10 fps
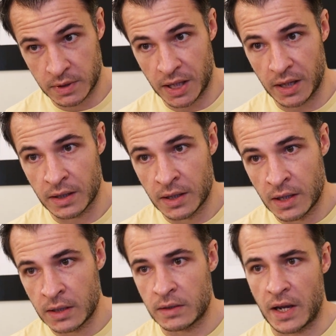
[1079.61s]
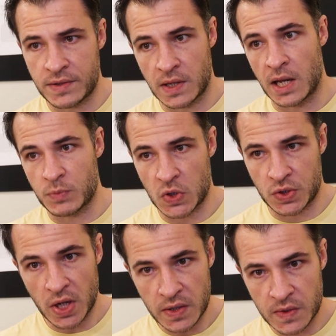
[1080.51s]
Okay, now as the name
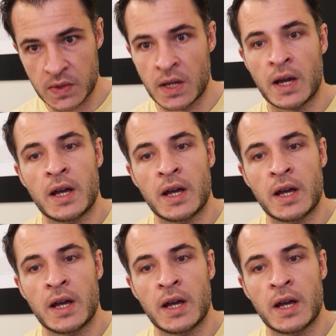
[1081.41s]
suggests,